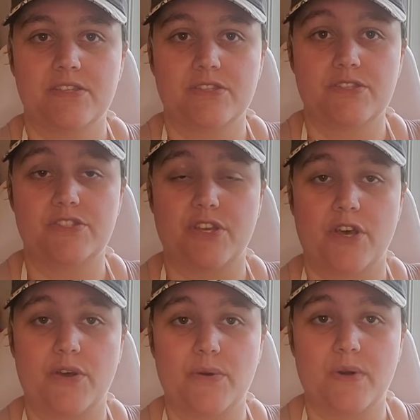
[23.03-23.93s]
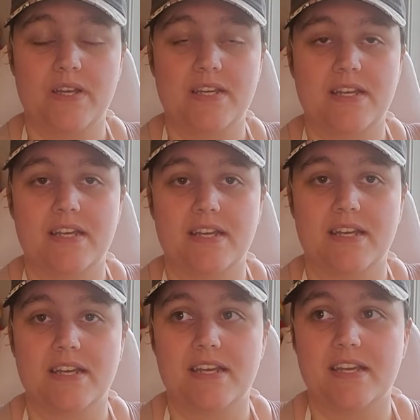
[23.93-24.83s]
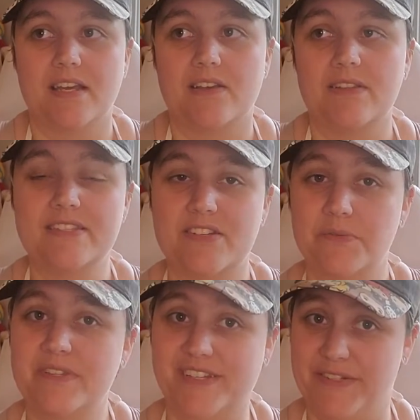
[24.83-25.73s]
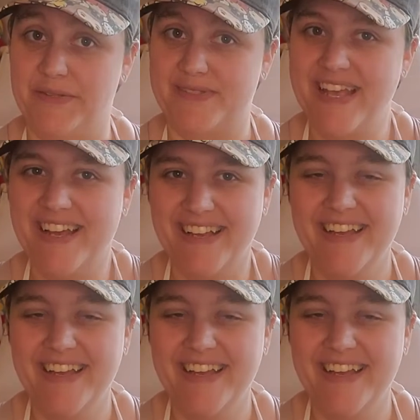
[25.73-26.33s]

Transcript: So let's start with the good news.